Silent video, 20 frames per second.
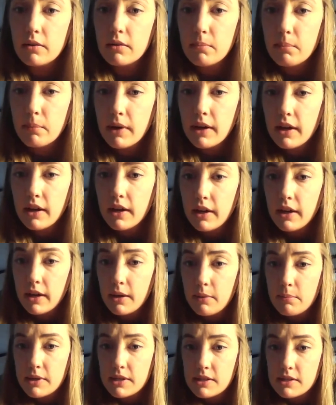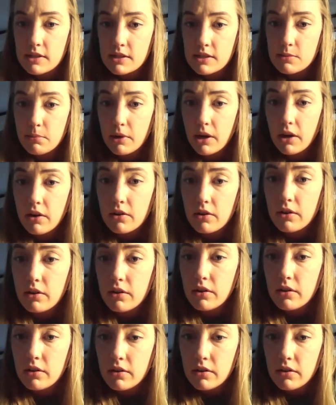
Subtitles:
my business model.